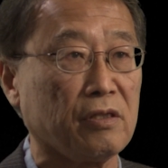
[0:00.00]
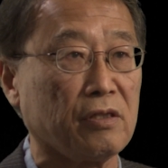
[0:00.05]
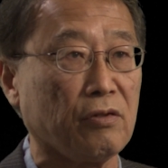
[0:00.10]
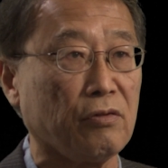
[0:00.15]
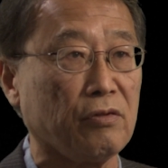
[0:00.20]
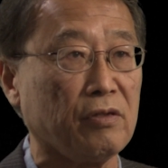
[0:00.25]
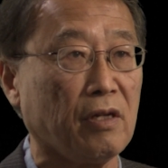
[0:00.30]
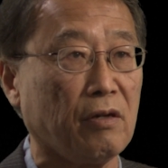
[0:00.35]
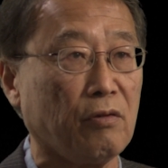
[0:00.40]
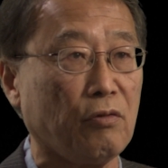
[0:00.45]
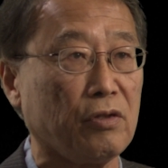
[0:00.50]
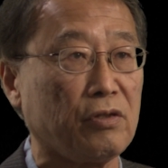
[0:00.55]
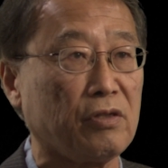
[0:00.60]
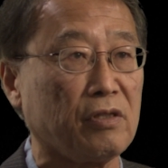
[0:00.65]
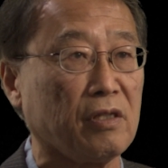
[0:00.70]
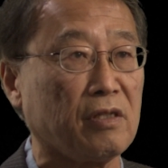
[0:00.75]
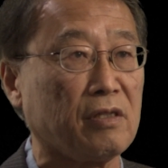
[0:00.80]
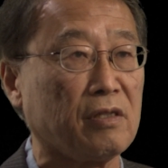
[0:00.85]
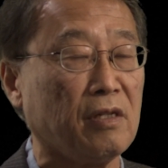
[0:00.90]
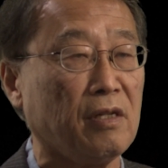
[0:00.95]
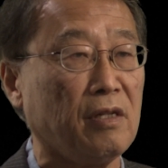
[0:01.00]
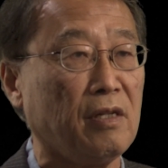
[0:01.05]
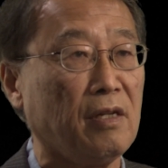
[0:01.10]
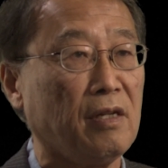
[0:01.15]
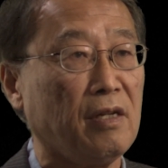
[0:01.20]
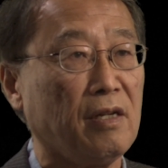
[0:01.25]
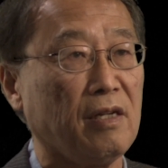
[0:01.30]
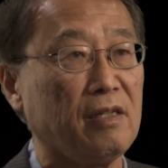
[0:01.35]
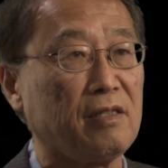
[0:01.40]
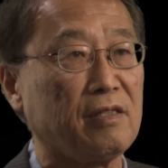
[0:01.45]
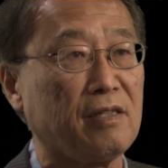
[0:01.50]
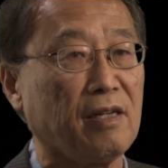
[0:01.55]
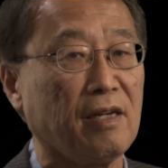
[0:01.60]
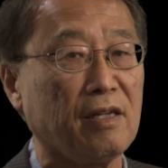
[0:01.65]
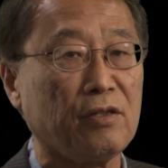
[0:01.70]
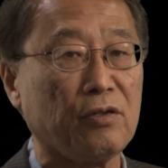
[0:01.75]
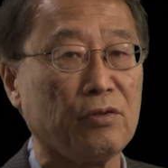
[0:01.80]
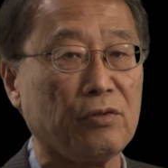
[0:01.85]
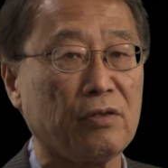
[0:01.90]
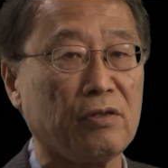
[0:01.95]
So in other words, it's
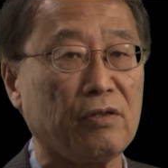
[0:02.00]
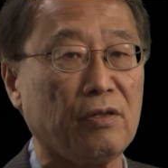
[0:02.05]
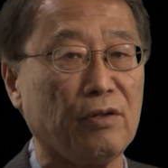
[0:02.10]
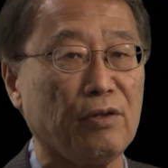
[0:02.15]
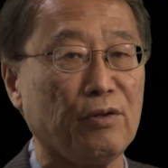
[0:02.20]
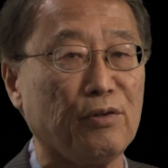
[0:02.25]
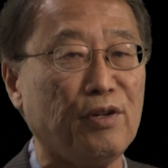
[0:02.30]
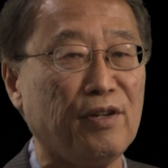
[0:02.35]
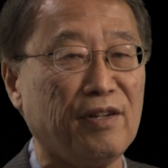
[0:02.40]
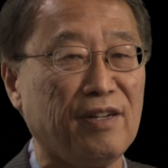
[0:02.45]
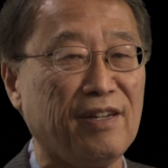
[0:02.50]
there to